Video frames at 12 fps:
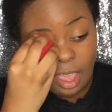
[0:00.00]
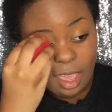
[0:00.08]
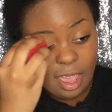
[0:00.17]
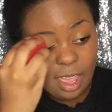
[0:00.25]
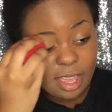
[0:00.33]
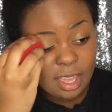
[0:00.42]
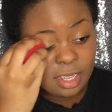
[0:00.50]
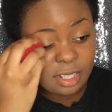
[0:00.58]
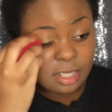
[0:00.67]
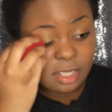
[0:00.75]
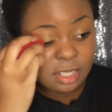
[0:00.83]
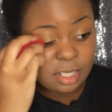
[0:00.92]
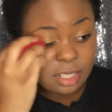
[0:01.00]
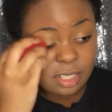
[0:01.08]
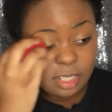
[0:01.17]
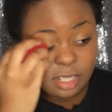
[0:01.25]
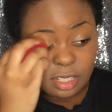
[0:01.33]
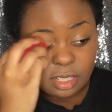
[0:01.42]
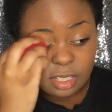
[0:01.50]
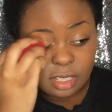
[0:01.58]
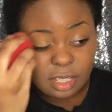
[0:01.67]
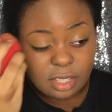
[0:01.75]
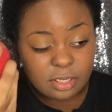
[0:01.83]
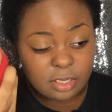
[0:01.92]
and
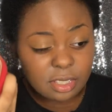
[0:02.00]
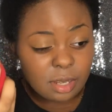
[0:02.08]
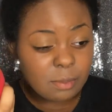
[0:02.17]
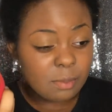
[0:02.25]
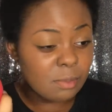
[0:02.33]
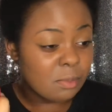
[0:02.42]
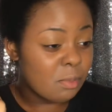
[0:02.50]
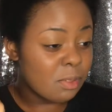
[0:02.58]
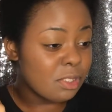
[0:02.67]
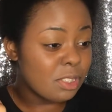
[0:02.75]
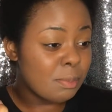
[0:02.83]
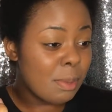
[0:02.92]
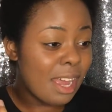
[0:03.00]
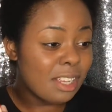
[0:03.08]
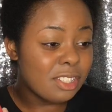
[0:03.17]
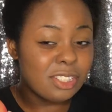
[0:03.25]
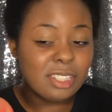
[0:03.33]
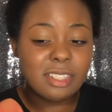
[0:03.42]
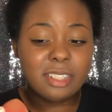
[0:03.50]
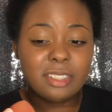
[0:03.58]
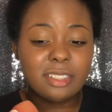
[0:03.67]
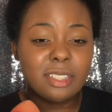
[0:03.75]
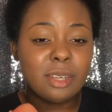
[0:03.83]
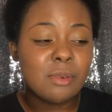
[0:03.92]
either some were just
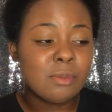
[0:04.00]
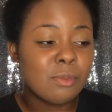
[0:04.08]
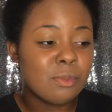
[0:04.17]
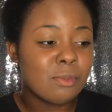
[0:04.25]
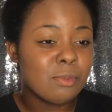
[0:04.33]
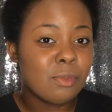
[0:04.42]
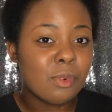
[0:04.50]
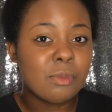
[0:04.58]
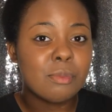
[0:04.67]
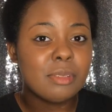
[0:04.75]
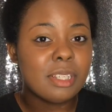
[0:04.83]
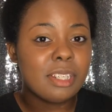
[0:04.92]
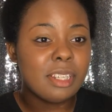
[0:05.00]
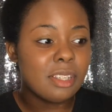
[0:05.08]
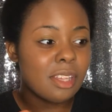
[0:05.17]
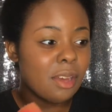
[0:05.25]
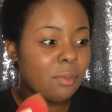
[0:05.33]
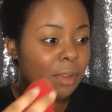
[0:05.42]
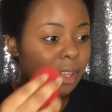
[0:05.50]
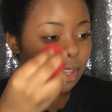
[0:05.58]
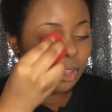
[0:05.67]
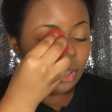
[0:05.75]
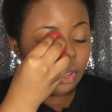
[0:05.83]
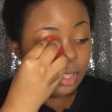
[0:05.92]
patchy, some weren't blending that
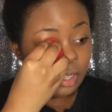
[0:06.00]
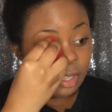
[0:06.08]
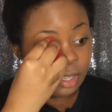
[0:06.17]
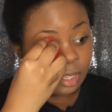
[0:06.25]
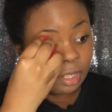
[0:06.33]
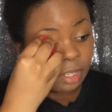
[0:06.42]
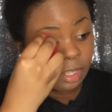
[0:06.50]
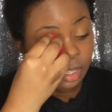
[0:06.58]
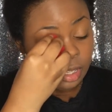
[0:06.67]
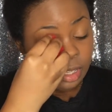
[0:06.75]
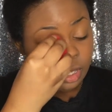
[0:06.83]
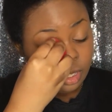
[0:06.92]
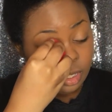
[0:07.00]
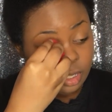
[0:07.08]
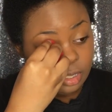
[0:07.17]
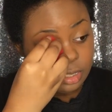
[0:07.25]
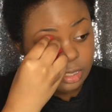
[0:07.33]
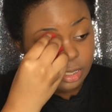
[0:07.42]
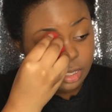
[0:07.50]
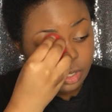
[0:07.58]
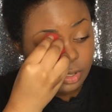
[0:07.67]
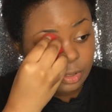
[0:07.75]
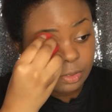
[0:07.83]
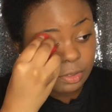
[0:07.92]
well.
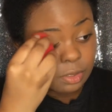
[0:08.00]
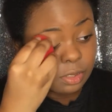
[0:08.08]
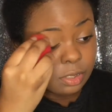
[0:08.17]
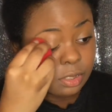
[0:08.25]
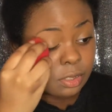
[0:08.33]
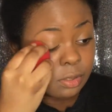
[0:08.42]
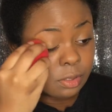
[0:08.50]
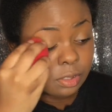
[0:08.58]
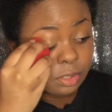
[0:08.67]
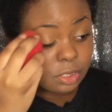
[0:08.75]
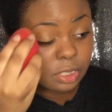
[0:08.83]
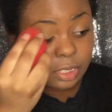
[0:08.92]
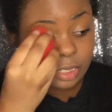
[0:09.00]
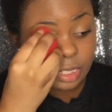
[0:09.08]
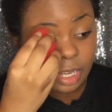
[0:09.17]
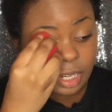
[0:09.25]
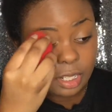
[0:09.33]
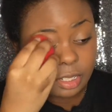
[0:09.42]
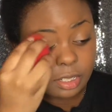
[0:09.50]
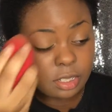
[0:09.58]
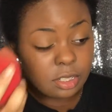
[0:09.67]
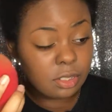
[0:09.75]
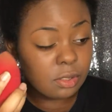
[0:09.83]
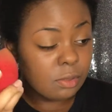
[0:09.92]
So she decided
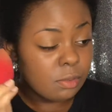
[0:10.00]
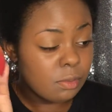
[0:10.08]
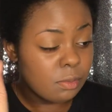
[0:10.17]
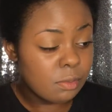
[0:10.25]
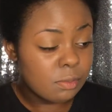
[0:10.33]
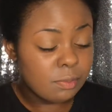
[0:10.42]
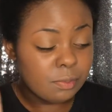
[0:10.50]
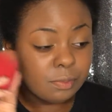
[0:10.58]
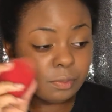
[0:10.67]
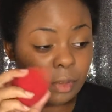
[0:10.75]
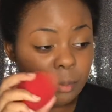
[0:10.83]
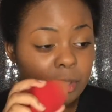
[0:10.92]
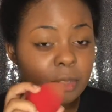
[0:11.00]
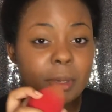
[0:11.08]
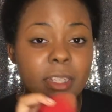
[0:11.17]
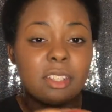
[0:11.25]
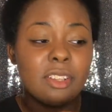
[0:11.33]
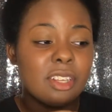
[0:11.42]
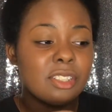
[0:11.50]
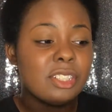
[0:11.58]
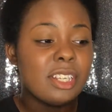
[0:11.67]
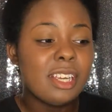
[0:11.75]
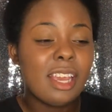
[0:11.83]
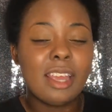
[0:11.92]
to push back the launch
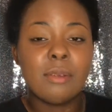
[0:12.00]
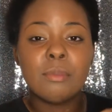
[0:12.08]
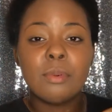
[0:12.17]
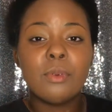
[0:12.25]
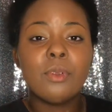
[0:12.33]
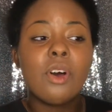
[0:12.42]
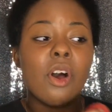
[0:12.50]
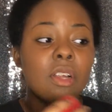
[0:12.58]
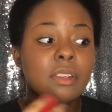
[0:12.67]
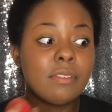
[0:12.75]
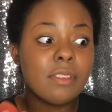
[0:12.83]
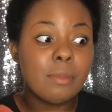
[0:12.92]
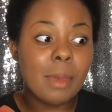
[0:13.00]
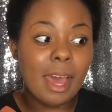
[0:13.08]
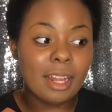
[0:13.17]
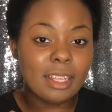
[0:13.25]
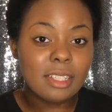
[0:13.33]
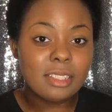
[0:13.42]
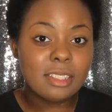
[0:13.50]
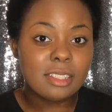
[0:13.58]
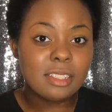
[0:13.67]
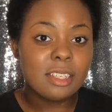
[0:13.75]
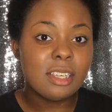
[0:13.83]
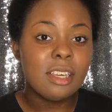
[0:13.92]
date and pull all of the palettes